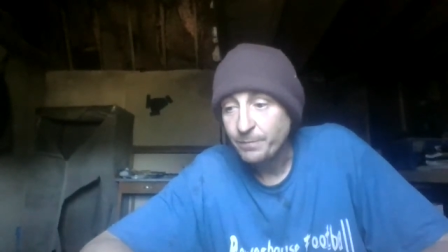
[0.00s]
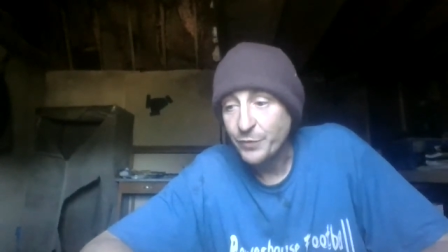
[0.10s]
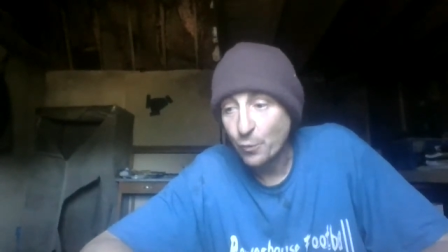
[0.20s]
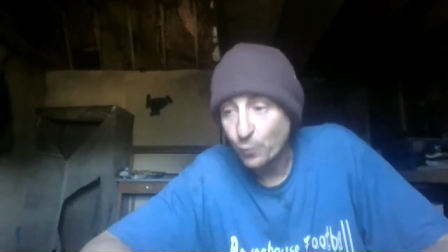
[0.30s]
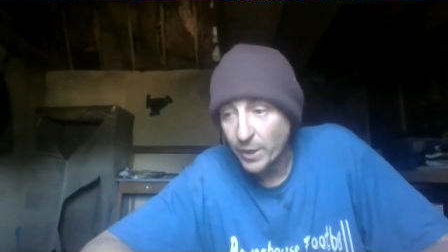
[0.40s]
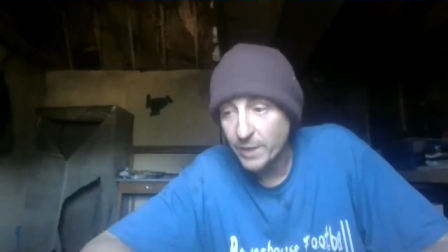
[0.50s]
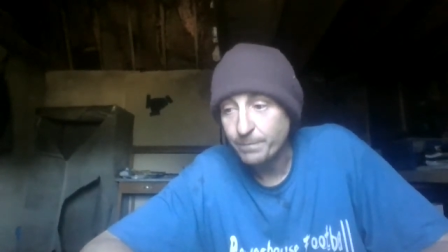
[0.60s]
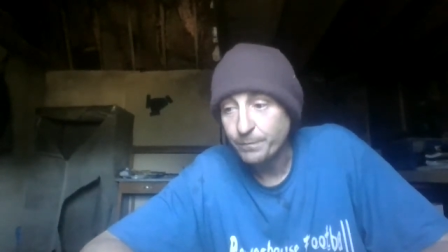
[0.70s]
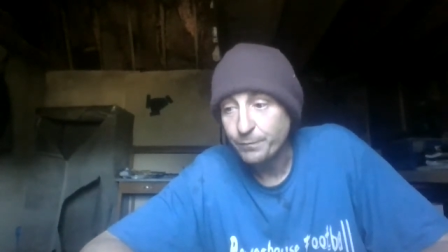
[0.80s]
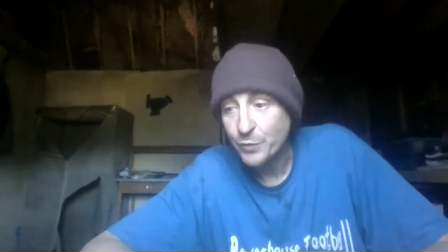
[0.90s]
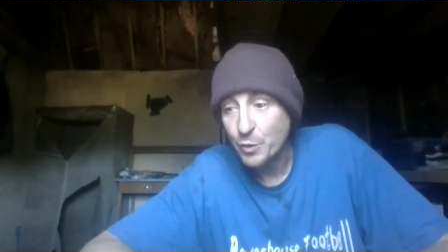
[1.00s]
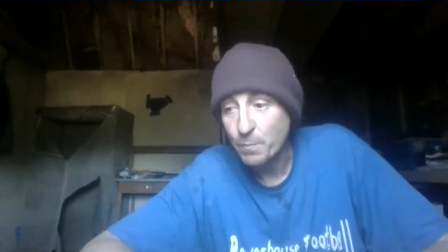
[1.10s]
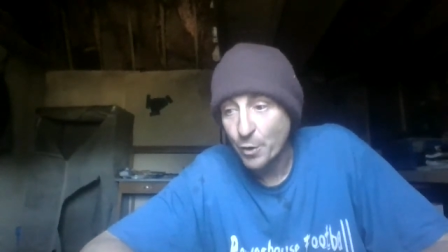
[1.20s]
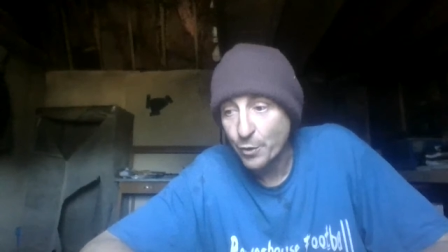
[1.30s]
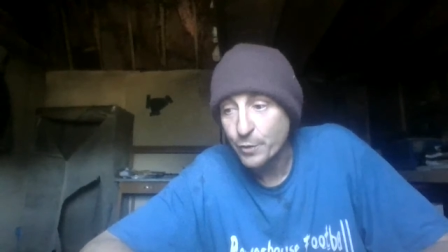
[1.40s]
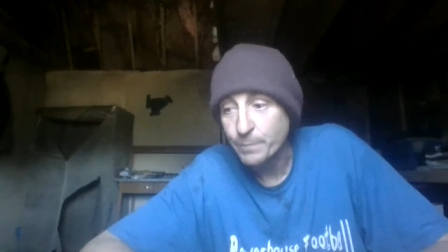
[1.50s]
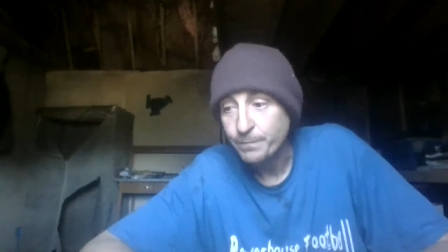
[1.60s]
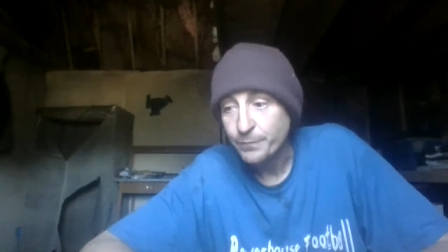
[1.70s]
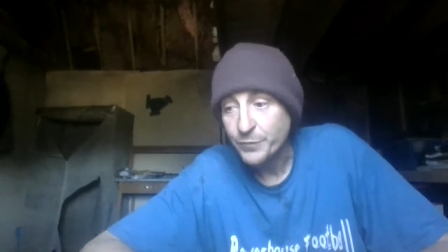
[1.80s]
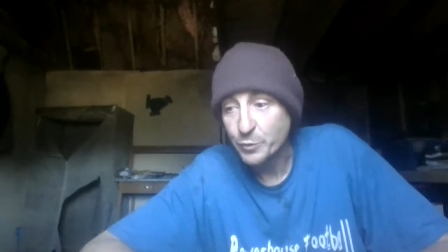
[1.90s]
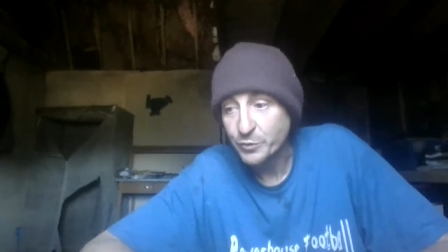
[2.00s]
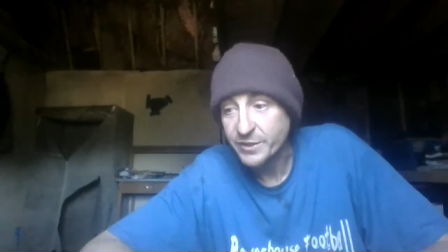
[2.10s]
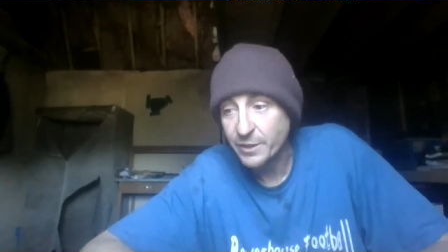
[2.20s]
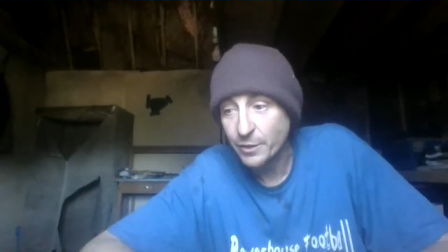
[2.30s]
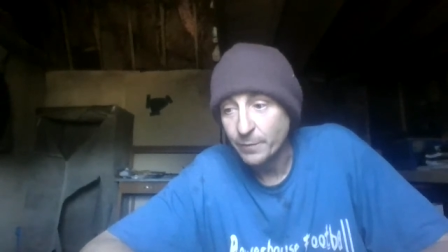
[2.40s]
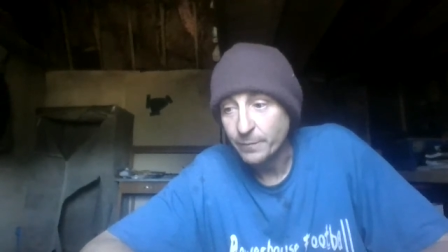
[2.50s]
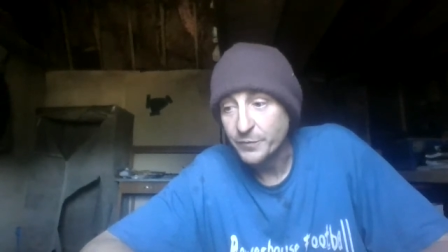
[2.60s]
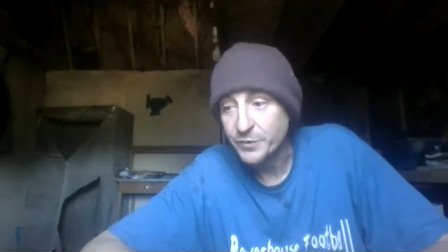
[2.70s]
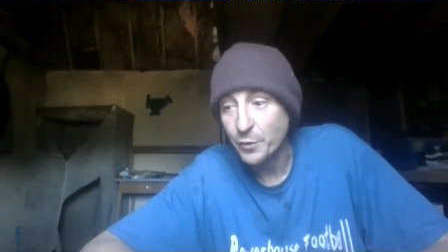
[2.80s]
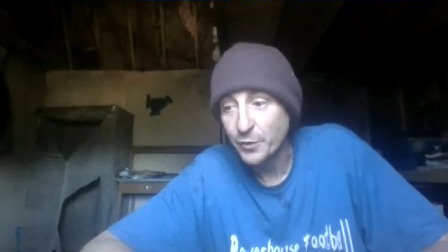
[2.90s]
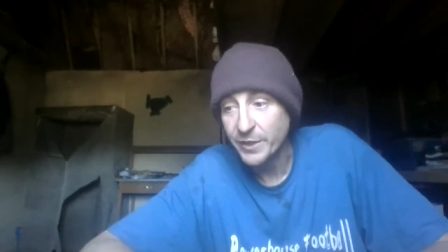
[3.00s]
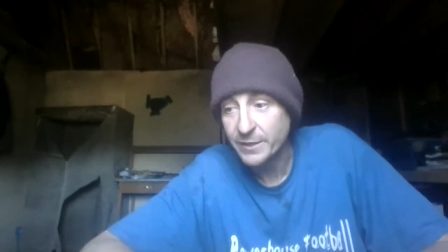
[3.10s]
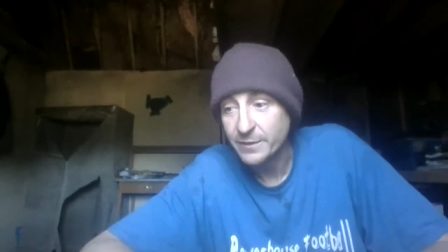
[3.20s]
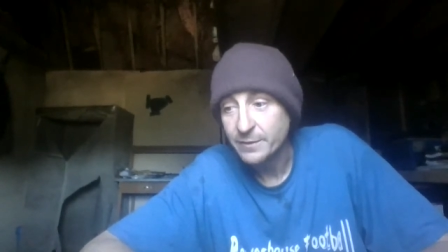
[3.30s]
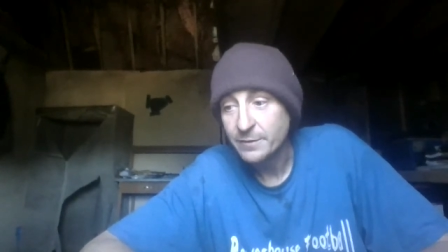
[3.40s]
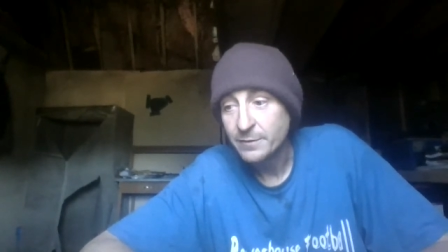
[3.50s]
Don't rape, don't murder, don't steal, don't hit.